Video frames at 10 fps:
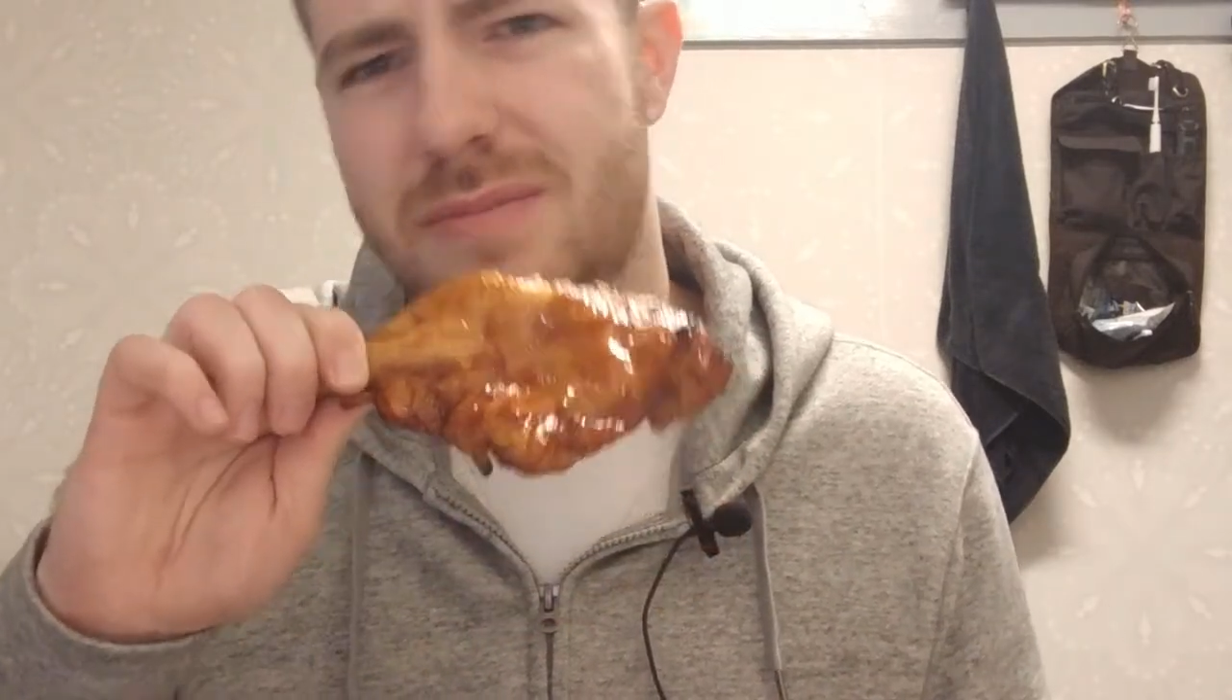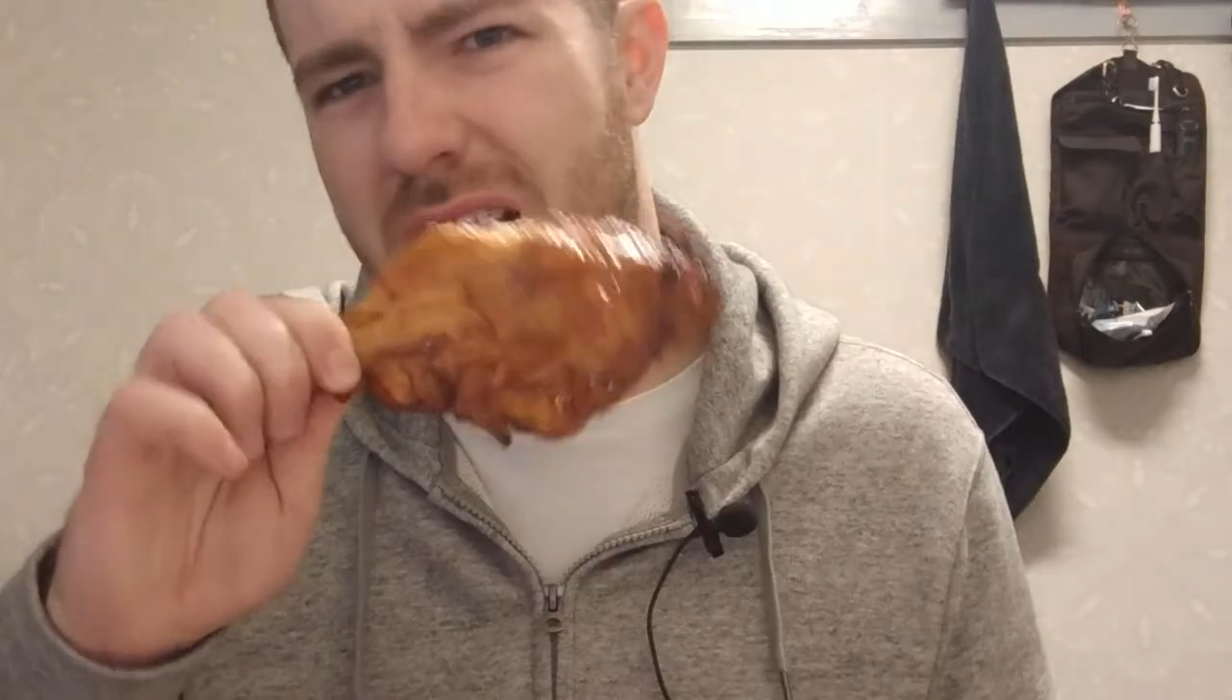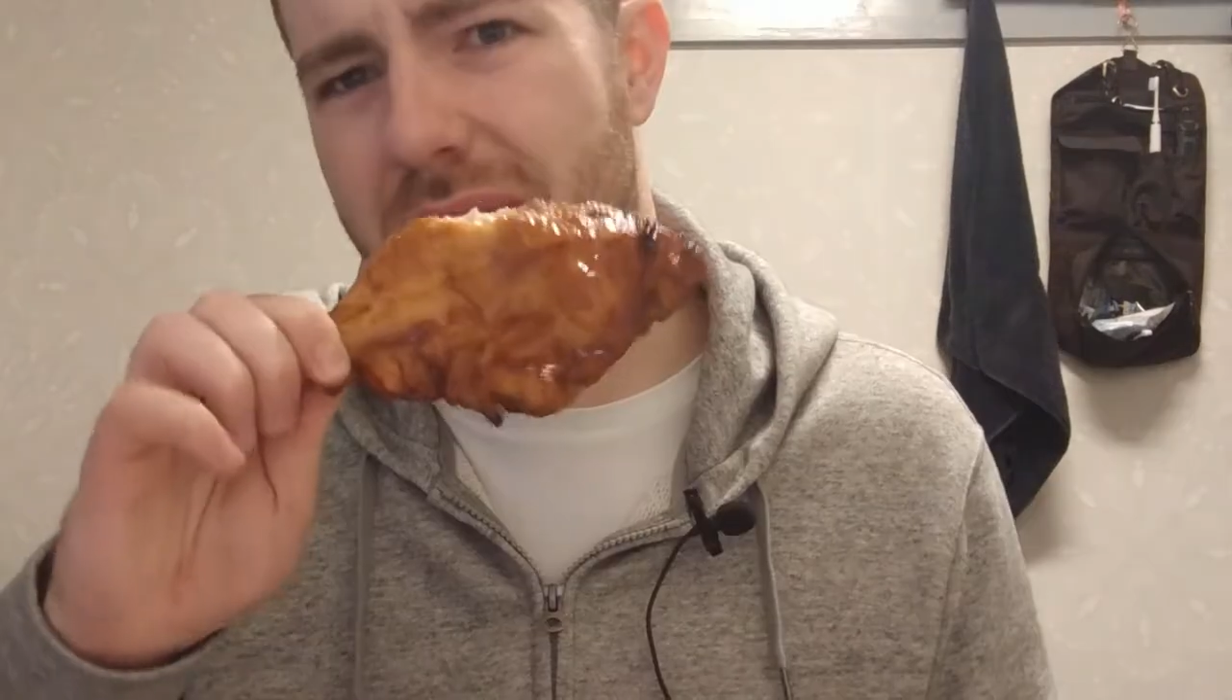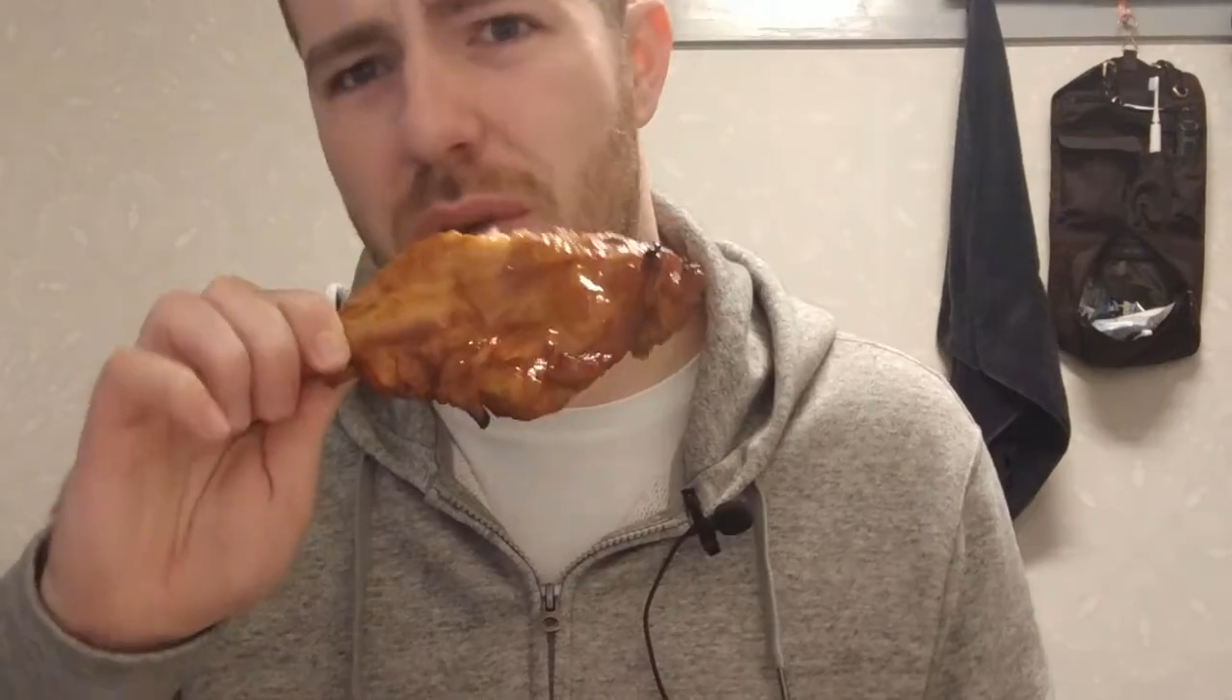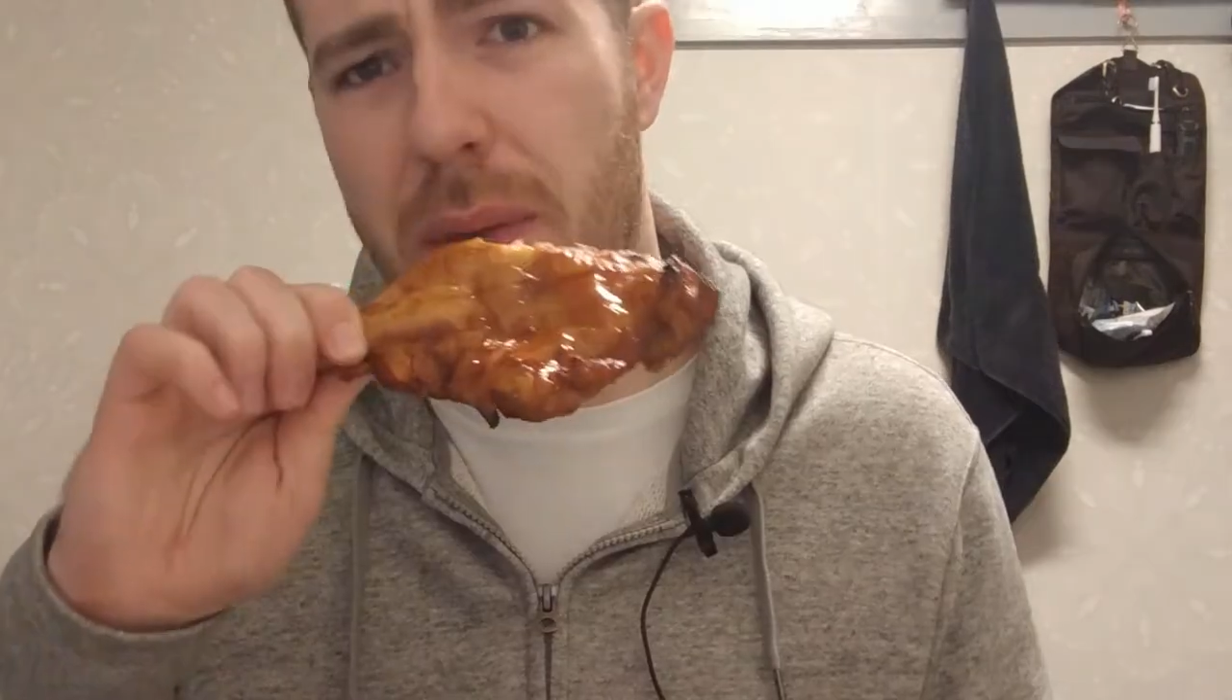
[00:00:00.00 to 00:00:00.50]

kind of a